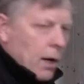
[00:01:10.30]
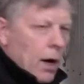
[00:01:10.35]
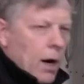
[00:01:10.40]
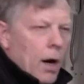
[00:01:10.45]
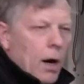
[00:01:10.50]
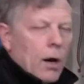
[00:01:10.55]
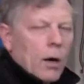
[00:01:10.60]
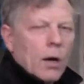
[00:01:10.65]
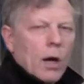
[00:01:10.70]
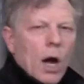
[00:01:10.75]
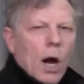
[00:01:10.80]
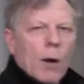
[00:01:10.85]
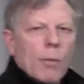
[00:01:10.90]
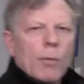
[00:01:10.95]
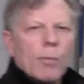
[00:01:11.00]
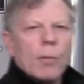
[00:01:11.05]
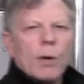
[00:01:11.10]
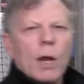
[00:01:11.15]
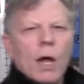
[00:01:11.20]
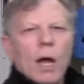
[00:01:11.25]
our
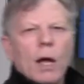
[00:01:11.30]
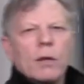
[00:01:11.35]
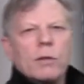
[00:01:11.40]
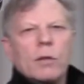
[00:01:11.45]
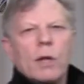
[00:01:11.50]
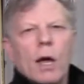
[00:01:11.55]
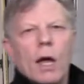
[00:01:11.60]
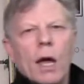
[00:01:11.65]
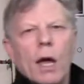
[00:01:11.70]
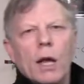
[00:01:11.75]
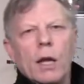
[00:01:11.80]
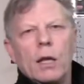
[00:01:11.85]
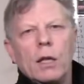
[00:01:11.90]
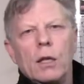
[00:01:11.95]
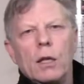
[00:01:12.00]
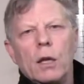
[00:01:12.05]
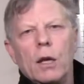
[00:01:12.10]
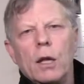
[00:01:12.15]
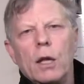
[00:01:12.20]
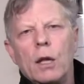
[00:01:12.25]
carbon monoxide
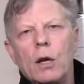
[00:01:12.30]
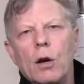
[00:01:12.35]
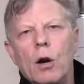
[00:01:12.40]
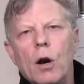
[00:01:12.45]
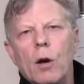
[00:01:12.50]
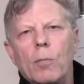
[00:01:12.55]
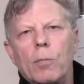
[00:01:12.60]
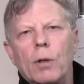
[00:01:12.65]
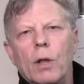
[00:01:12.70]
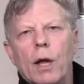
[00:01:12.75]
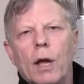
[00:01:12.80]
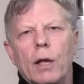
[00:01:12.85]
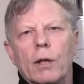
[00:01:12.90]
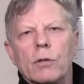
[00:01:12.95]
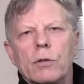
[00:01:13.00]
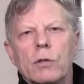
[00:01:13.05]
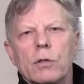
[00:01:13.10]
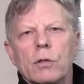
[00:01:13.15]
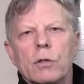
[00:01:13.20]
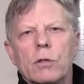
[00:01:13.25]
in our
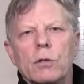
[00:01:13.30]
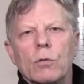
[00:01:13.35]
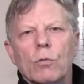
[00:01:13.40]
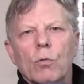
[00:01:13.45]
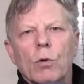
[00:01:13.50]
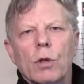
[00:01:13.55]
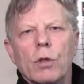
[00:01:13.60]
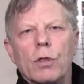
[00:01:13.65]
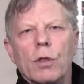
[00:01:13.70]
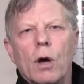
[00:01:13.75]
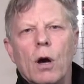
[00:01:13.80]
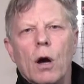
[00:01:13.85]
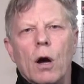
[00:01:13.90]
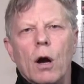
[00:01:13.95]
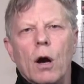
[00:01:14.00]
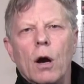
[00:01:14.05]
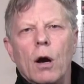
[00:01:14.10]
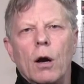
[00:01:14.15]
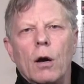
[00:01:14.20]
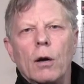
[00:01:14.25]
appliances with
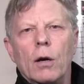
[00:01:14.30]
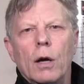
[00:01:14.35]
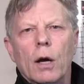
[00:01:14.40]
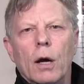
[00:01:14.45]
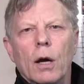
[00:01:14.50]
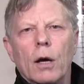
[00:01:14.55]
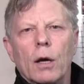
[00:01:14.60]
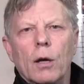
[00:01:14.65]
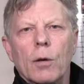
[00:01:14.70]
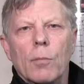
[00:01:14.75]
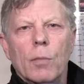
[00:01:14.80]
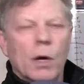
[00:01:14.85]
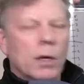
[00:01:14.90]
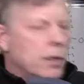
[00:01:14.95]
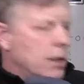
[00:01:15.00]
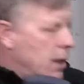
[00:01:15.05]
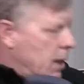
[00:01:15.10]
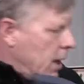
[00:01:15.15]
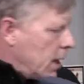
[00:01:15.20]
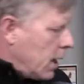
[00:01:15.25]
our
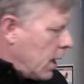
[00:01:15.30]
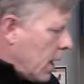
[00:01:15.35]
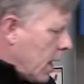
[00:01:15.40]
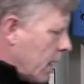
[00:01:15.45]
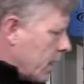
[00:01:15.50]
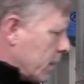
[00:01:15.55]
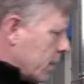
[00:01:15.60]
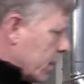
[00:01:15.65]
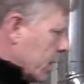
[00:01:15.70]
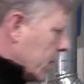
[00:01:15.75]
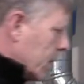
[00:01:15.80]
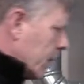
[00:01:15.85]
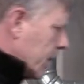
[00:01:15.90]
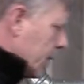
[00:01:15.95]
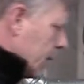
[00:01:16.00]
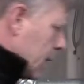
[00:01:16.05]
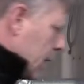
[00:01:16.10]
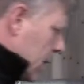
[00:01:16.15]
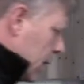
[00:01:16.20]
combustion analyzer.